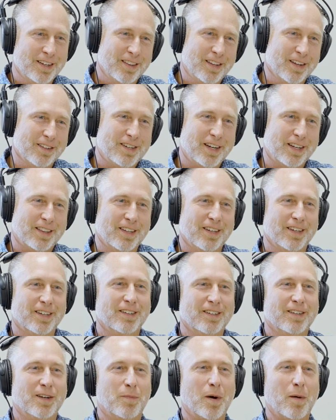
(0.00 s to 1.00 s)
they'll take the
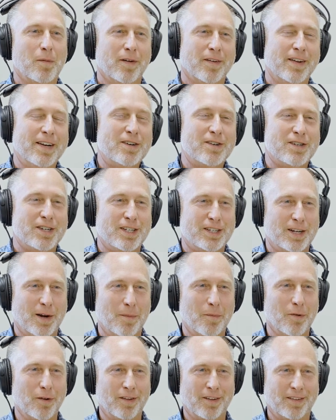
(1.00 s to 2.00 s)
Department of Energy's
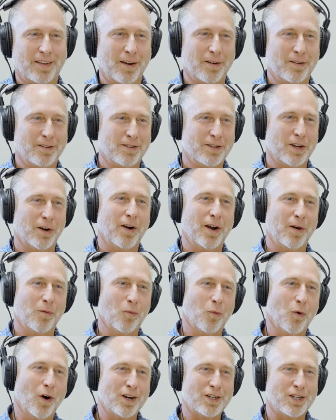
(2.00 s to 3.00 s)
number that they generate in
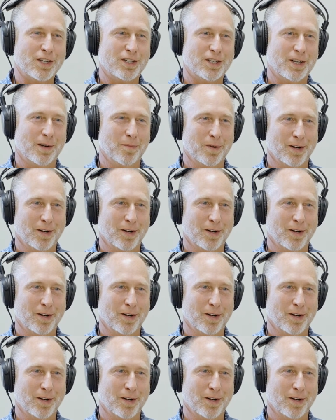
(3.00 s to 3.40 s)
Washington,